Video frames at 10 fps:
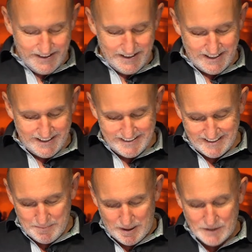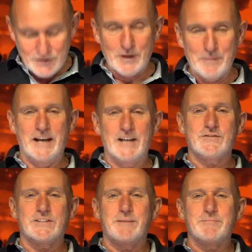But I just thought it'd be nice for
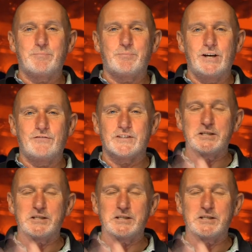Sam to pray for us.